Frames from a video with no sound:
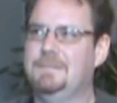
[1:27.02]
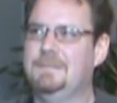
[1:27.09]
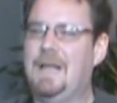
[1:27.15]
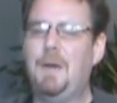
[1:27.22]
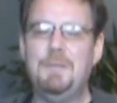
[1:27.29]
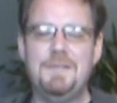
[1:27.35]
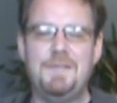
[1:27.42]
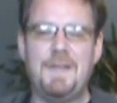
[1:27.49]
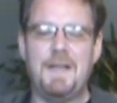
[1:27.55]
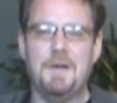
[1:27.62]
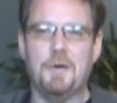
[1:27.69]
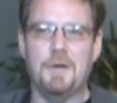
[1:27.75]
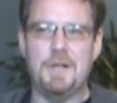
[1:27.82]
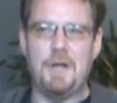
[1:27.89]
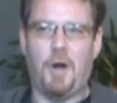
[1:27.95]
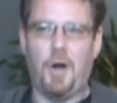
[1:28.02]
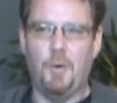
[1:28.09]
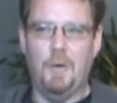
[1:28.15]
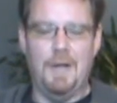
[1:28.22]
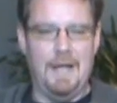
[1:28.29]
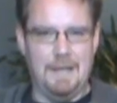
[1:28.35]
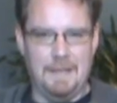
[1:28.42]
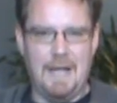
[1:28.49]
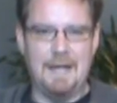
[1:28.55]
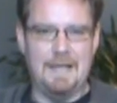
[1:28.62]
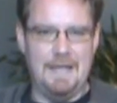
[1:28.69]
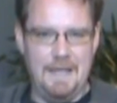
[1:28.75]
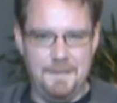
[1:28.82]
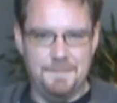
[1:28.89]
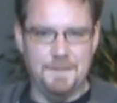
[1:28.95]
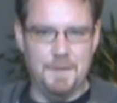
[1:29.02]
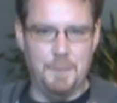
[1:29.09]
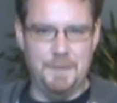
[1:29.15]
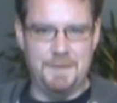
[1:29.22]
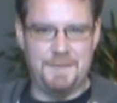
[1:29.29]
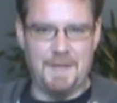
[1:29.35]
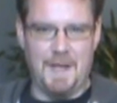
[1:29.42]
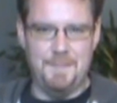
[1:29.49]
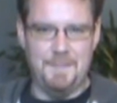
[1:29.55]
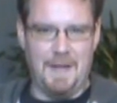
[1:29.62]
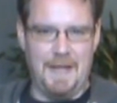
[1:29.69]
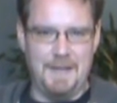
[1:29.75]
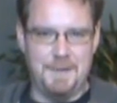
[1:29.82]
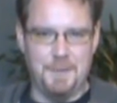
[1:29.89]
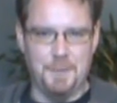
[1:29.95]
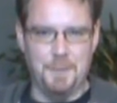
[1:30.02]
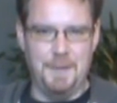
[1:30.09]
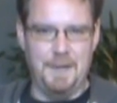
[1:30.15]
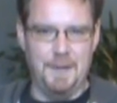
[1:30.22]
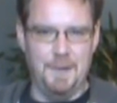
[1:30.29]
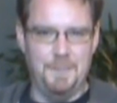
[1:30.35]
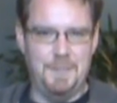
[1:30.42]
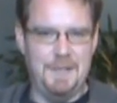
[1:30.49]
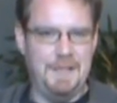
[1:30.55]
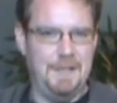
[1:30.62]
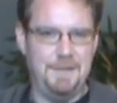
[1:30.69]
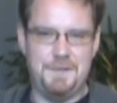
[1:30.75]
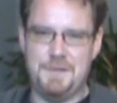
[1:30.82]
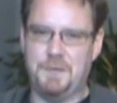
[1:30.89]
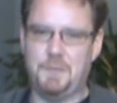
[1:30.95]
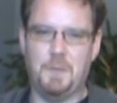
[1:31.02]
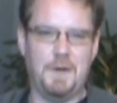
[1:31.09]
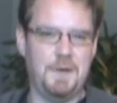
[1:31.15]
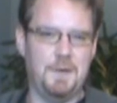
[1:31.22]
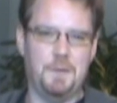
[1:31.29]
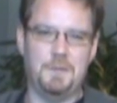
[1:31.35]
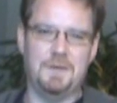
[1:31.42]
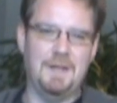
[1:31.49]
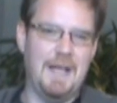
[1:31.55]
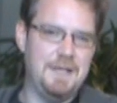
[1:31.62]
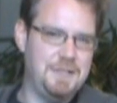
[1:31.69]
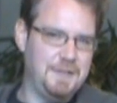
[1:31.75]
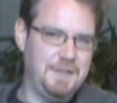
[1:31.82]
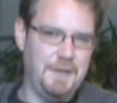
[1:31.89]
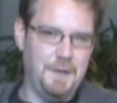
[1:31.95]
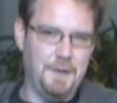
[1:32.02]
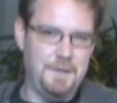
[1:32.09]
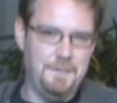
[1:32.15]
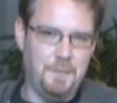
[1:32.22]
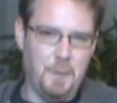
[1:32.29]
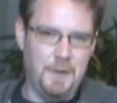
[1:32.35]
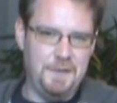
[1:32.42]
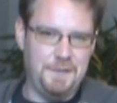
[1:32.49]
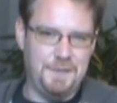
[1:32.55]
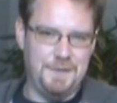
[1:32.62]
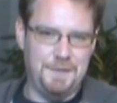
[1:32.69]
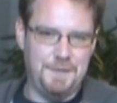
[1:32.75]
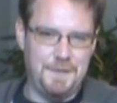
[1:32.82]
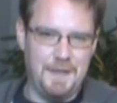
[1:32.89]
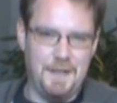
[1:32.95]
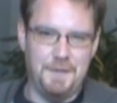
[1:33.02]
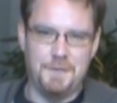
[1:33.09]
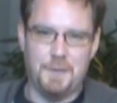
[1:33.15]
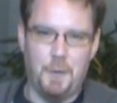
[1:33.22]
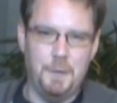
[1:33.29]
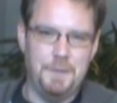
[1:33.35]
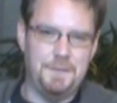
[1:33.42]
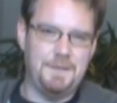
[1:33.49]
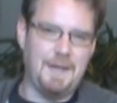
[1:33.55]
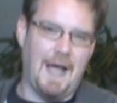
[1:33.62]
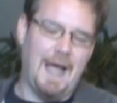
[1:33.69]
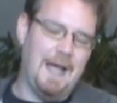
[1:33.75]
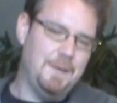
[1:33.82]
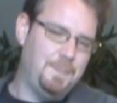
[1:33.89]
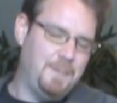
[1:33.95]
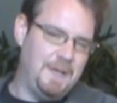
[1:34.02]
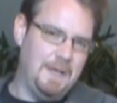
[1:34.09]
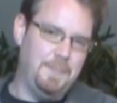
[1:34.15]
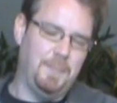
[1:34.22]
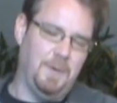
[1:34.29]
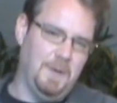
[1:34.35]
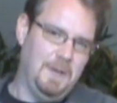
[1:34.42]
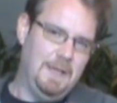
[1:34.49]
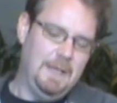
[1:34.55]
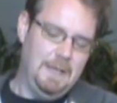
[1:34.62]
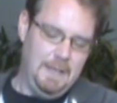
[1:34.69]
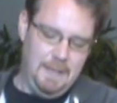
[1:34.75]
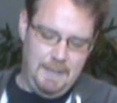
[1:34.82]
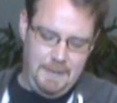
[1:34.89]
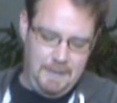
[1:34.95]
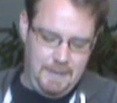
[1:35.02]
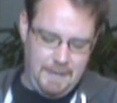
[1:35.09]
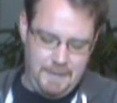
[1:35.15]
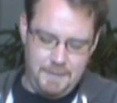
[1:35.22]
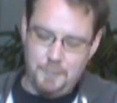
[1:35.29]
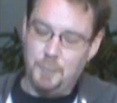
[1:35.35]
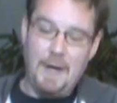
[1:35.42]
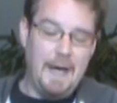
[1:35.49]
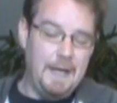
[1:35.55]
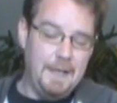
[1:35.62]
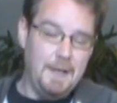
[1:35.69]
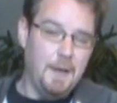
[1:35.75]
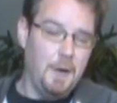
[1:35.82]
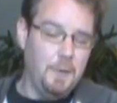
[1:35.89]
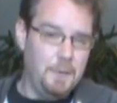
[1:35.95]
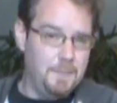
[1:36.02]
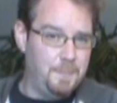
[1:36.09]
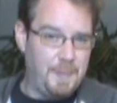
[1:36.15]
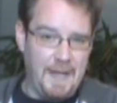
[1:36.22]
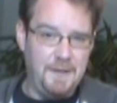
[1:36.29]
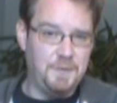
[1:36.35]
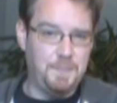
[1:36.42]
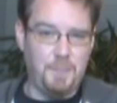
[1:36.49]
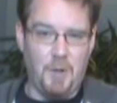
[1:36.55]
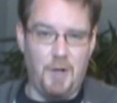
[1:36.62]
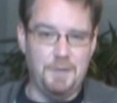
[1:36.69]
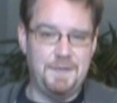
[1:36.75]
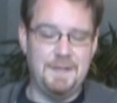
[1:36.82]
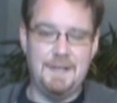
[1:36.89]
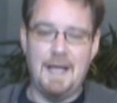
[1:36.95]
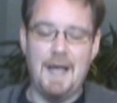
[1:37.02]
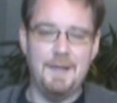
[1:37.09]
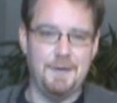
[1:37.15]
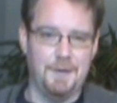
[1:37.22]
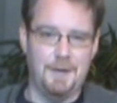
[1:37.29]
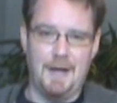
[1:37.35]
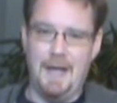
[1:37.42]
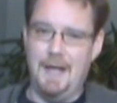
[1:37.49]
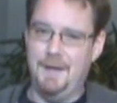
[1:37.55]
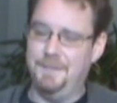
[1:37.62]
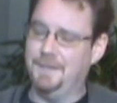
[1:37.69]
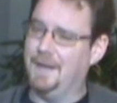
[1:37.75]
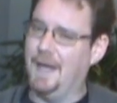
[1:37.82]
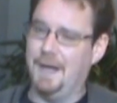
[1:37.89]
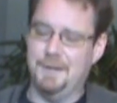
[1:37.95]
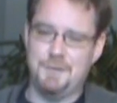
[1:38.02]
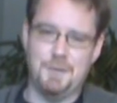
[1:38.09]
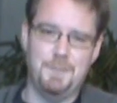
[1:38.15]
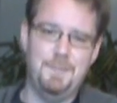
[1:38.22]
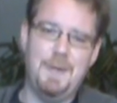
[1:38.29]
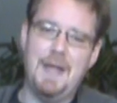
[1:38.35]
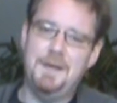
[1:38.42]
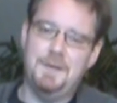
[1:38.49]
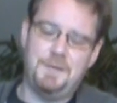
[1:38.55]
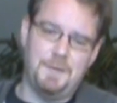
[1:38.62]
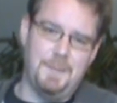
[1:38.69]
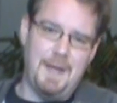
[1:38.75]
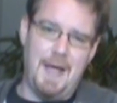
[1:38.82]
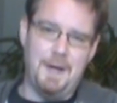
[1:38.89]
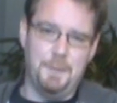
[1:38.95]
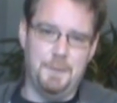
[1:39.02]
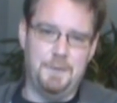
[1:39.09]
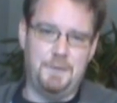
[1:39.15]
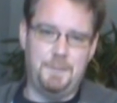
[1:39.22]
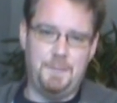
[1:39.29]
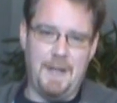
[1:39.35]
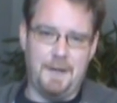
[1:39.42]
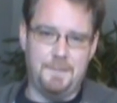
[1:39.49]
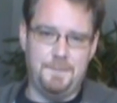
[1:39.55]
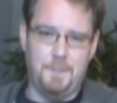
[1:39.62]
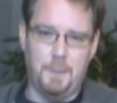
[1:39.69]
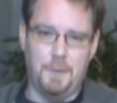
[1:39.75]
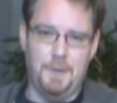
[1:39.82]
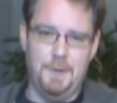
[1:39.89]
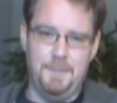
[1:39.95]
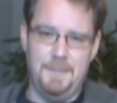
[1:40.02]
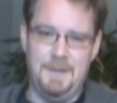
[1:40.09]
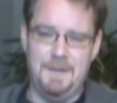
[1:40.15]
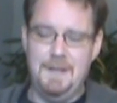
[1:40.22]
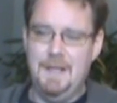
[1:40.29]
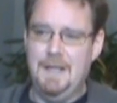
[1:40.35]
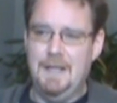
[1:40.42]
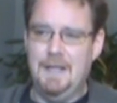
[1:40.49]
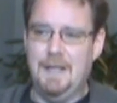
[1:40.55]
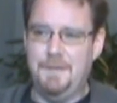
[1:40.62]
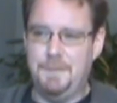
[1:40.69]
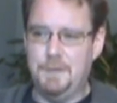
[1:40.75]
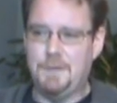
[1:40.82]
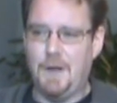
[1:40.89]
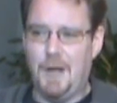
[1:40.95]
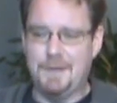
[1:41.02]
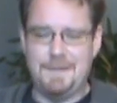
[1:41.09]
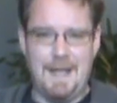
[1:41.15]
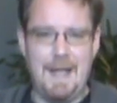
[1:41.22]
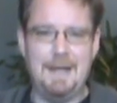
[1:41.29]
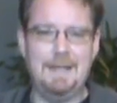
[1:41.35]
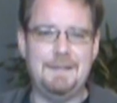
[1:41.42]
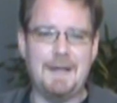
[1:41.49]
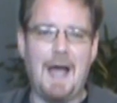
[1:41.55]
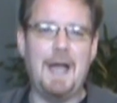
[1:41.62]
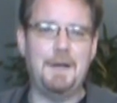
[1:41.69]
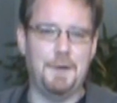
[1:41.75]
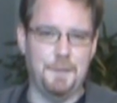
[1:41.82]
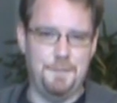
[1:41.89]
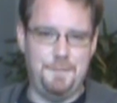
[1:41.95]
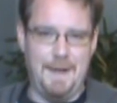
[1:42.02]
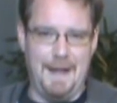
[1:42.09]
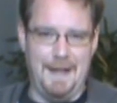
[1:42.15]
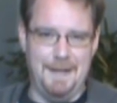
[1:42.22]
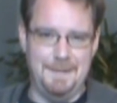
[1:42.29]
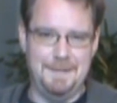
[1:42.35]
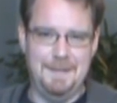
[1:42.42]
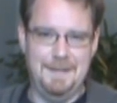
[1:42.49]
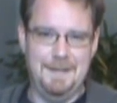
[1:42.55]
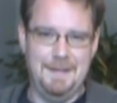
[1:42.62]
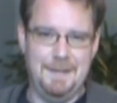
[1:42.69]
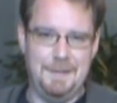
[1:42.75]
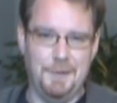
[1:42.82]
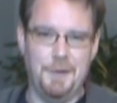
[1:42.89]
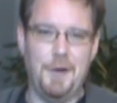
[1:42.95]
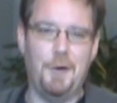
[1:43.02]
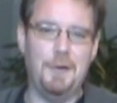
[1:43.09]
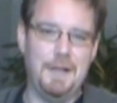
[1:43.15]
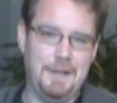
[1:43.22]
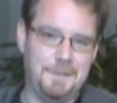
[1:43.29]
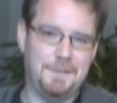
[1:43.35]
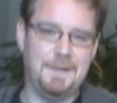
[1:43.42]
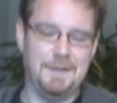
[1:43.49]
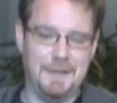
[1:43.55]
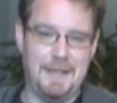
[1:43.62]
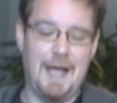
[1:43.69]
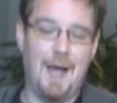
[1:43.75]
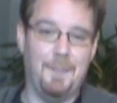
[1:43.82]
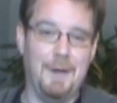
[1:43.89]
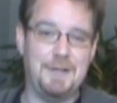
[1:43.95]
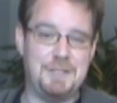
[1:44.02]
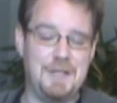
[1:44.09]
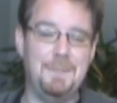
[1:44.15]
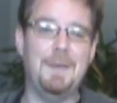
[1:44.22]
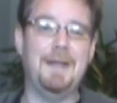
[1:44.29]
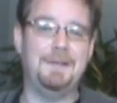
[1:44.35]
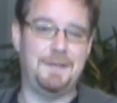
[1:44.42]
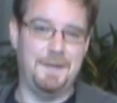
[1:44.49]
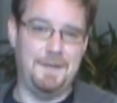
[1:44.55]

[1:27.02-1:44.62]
I wouldn't say Ernie Harwell had a lot of influence on my career, but he's just one of those legendary voices that has always tied people and the radio and baseball together. I've got a tremendous amount of respect for him, and if you talk to any Tiger fan, you'll know instantly how much he meant to